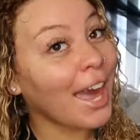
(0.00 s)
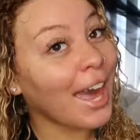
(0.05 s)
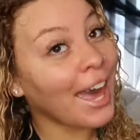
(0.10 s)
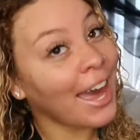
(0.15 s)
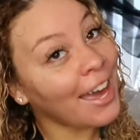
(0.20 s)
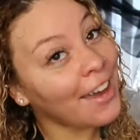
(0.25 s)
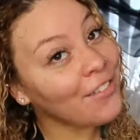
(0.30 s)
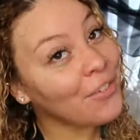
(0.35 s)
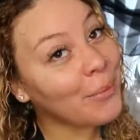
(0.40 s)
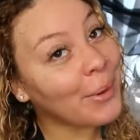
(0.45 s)

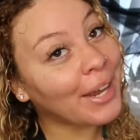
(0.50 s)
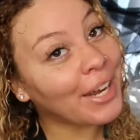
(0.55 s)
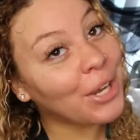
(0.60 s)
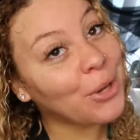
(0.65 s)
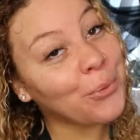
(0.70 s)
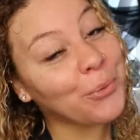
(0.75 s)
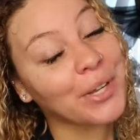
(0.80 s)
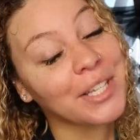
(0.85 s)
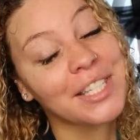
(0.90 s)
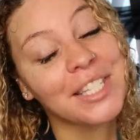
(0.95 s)
Hey everybody,
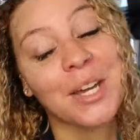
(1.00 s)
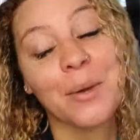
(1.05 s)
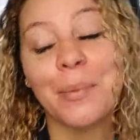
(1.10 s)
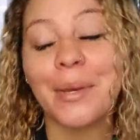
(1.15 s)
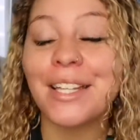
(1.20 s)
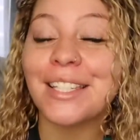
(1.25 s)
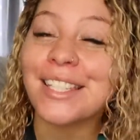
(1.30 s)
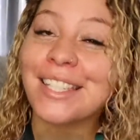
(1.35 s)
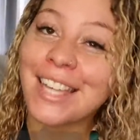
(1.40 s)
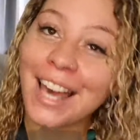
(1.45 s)
what's up?
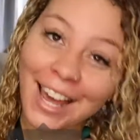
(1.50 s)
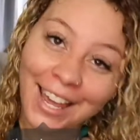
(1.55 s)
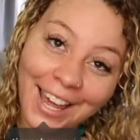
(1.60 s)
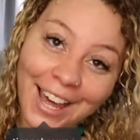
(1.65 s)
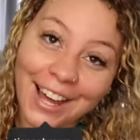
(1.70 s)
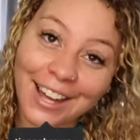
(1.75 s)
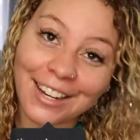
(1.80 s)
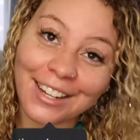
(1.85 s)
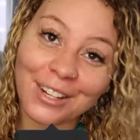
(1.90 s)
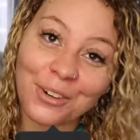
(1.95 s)
It's
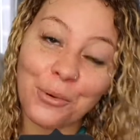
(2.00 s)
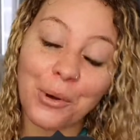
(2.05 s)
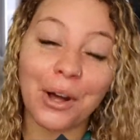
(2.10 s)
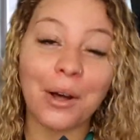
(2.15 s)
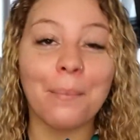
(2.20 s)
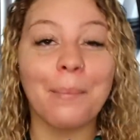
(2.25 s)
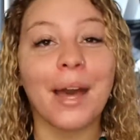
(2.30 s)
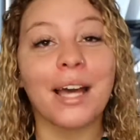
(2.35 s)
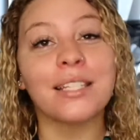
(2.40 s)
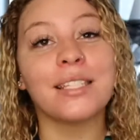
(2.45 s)
Tiana.
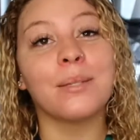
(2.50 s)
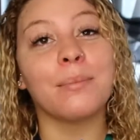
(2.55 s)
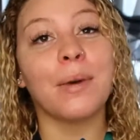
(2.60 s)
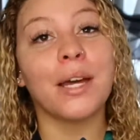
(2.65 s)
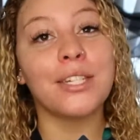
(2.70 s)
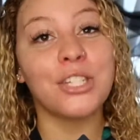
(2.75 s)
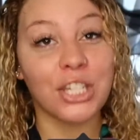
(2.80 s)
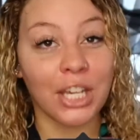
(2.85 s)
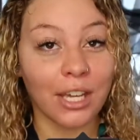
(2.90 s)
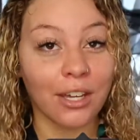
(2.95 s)
Welcome back to
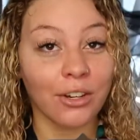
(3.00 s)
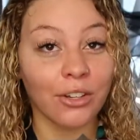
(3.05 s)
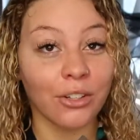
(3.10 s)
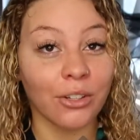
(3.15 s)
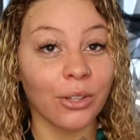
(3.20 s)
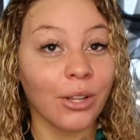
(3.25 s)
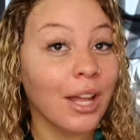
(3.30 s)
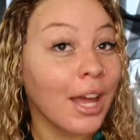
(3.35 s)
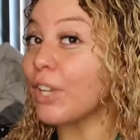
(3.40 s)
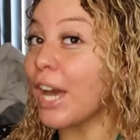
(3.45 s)
my
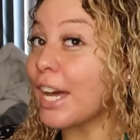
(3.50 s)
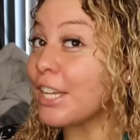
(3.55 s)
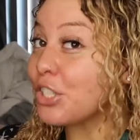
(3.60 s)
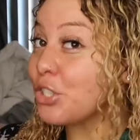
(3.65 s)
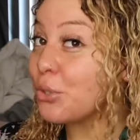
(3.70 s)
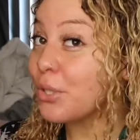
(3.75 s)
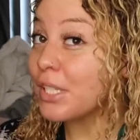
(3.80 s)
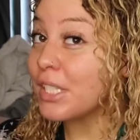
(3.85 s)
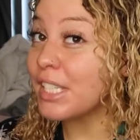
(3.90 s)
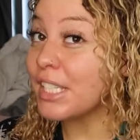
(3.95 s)
channel. As
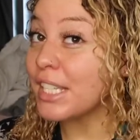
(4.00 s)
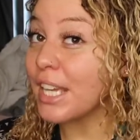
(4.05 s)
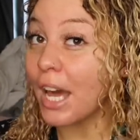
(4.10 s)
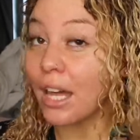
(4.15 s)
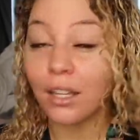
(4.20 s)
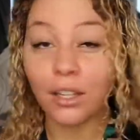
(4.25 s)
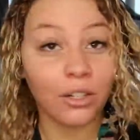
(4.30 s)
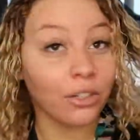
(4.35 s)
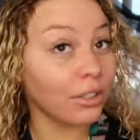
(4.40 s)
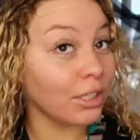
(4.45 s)
you can see,
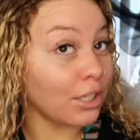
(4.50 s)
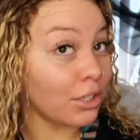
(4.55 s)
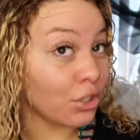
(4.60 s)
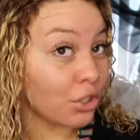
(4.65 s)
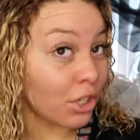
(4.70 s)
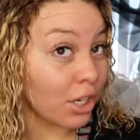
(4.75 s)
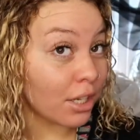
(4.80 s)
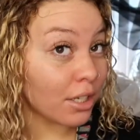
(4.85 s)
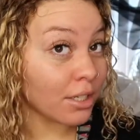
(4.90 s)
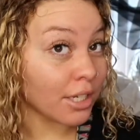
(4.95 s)
I literally
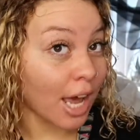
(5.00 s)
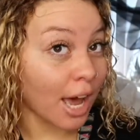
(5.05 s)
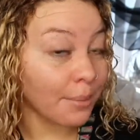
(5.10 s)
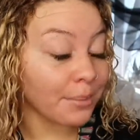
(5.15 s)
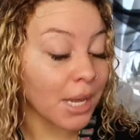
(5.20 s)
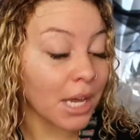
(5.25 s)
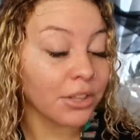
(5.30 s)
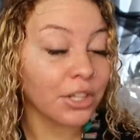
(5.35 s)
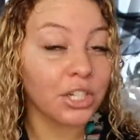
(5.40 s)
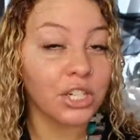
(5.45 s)
just
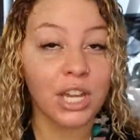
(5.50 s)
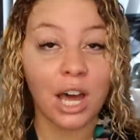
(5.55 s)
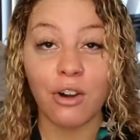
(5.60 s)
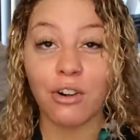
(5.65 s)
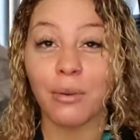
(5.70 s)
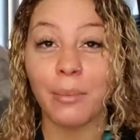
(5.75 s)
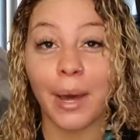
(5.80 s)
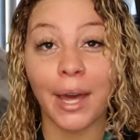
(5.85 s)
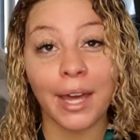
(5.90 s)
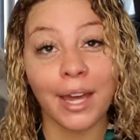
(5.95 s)
hopped out the
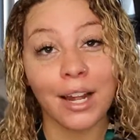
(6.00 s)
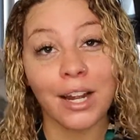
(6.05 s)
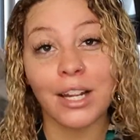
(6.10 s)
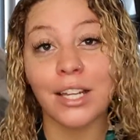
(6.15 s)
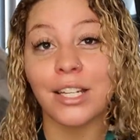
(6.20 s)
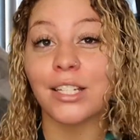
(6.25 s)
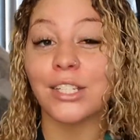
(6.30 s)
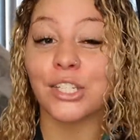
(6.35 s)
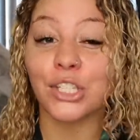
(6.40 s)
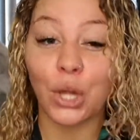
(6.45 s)
shower. My hair
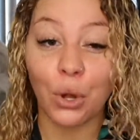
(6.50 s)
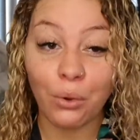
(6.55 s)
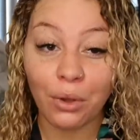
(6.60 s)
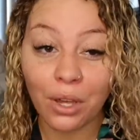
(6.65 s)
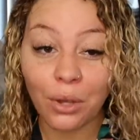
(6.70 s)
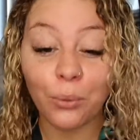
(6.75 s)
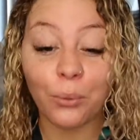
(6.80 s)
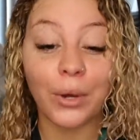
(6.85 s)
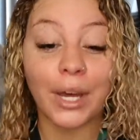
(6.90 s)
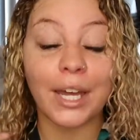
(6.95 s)
is
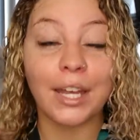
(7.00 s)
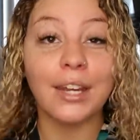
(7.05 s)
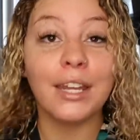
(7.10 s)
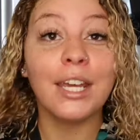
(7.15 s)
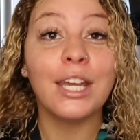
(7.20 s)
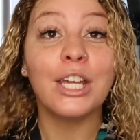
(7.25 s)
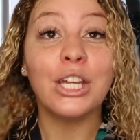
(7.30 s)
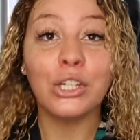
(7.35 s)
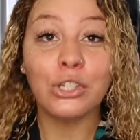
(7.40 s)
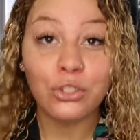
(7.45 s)
soaking wet,
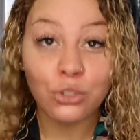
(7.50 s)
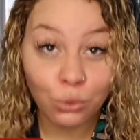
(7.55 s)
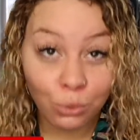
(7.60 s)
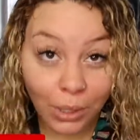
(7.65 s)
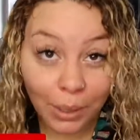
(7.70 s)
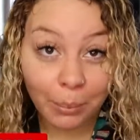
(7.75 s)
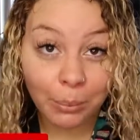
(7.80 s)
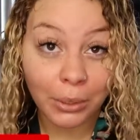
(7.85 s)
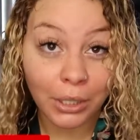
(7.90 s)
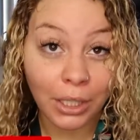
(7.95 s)

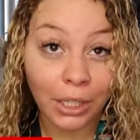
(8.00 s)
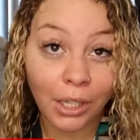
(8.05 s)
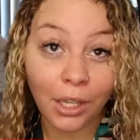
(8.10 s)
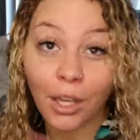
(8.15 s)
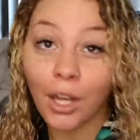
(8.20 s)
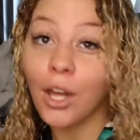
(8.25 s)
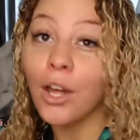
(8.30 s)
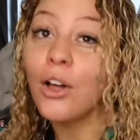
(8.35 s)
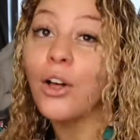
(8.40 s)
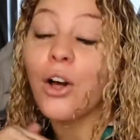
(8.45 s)

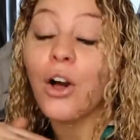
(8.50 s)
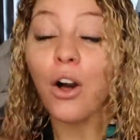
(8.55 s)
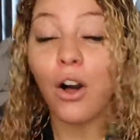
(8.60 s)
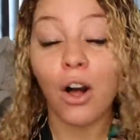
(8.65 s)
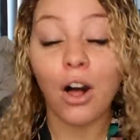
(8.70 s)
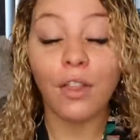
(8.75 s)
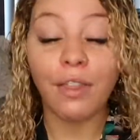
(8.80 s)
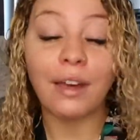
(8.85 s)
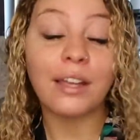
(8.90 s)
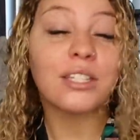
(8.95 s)
dripping,
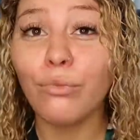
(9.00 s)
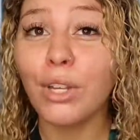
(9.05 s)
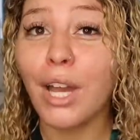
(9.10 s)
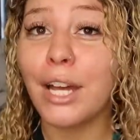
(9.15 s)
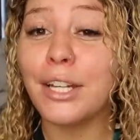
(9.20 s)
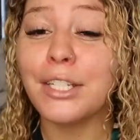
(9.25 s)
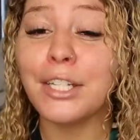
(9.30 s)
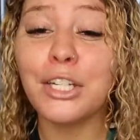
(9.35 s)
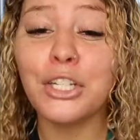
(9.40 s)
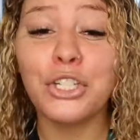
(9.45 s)
all that.
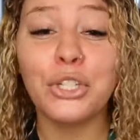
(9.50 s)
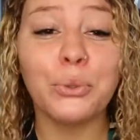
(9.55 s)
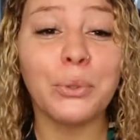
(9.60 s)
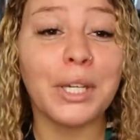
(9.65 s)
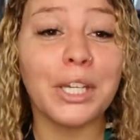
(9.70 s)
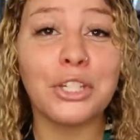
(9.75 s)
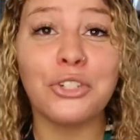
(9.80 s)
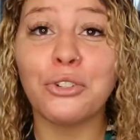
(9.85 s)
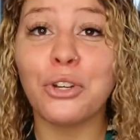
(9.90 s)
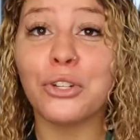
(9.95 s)
I didn't do an
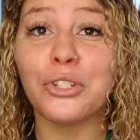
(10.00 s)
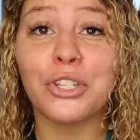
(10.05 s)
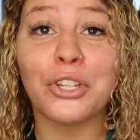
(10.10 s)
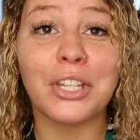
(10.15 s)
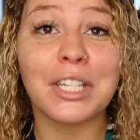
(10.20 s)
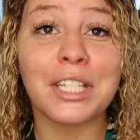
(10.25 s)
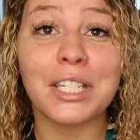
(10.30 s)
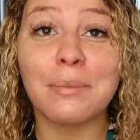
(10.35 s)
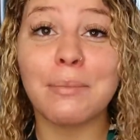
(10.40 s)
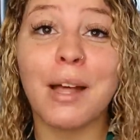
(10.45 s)
intro, so
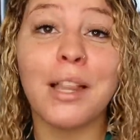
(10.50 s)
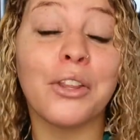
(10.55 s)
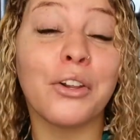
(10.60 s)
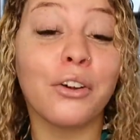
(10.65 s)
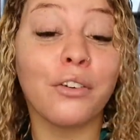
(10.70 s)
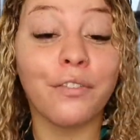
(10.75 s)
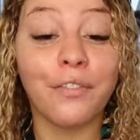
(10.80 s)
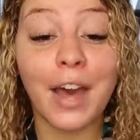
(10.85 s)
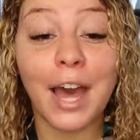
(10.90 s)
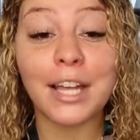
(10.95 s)
this is my
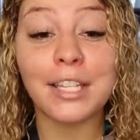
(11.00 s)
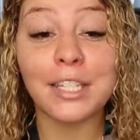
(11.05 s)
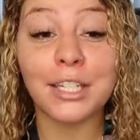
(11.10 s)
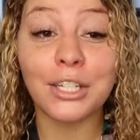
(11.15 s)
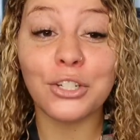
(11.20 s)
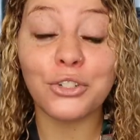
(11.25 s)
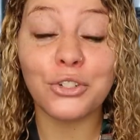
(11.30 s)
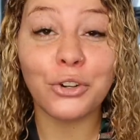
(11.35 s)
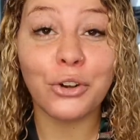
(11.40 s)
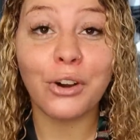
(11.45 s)
little fast
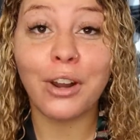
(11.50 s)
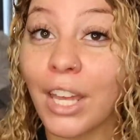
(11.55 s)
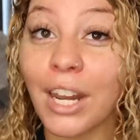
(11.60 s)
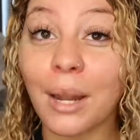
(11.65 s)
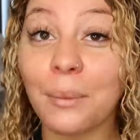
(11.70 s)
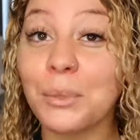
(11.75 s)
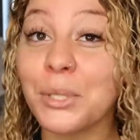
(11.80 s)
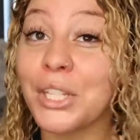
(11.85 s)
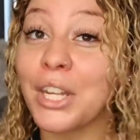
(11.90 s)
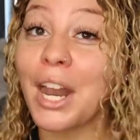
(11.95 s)
intro, and
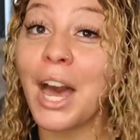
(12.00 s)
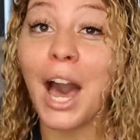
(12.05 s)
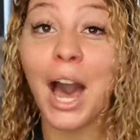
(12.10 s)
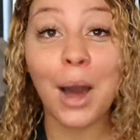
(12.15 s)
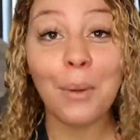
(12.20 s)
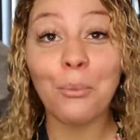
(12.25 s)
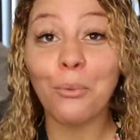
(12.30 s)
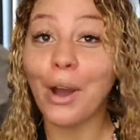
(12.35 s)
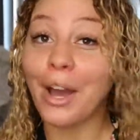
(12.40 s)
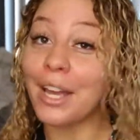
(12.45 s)
I'm just gonna
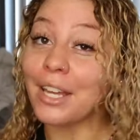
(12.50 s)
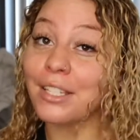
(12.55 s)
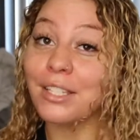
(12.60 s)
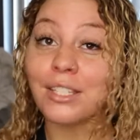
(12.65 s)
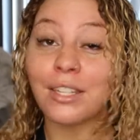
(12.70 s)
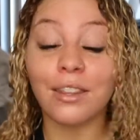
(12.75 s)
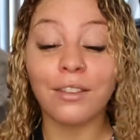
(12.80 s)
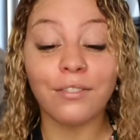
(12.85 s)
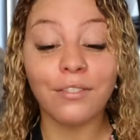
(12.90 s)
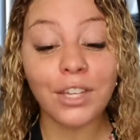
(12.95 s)
hop right
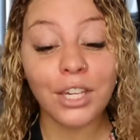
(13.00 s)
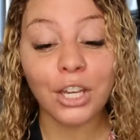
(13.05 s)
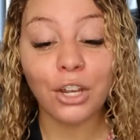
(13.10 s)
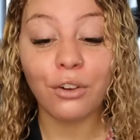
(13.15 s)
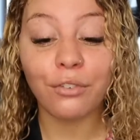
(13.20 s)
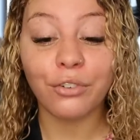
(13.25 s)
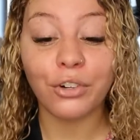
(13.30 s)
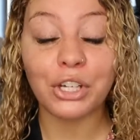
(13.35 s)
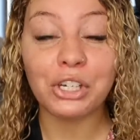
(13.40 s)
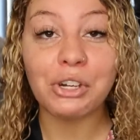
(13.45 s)
into the
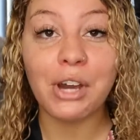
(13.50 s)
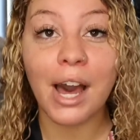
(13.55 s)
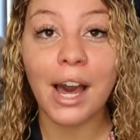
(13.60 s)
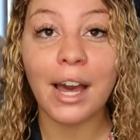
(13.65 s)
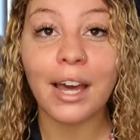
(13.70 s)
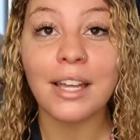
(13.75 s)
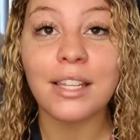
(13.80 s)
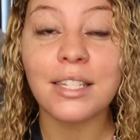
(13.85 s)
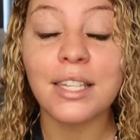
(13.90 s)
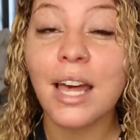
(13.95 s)
video for you
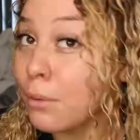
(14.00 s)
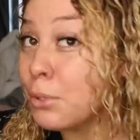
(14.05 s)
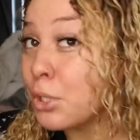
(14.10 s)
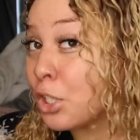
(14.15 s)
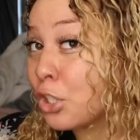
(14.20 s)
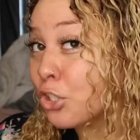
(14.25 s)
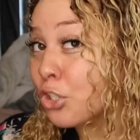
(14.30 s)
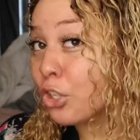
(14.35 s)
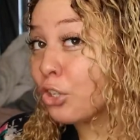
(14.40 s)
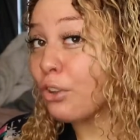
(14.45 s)
guys. I'm just
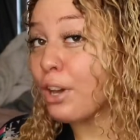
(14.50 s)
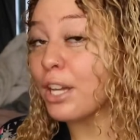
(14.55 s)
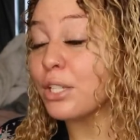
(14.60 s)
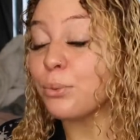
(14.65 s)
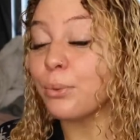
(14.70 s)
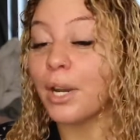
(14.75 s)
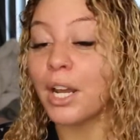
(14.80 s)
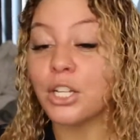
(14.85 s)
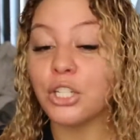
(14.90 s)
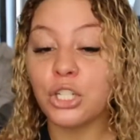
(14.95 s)
gonna show you guys
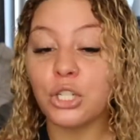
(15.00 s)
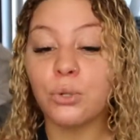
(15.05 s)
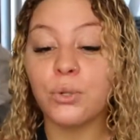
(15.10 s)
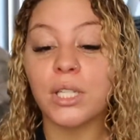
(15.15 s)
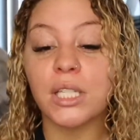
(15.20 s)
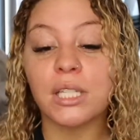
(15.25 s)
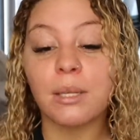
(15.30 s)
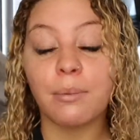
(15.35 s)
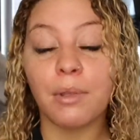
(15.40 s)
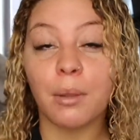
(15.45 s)
what I do
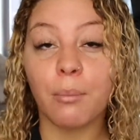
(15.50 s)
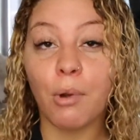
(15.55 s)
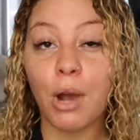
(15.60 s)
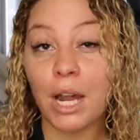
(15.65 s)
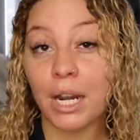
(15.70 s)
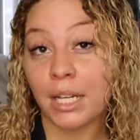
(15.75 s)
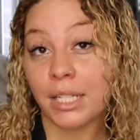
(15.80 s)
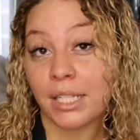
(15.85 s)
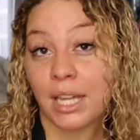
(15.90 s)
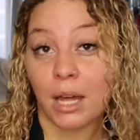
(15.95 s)
and some of the
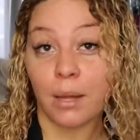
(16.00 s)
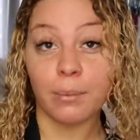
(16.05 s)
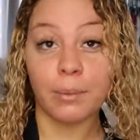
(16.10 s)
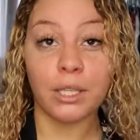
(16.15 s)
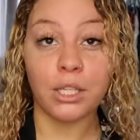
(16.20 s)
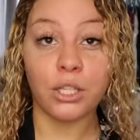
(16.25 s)
products I'll be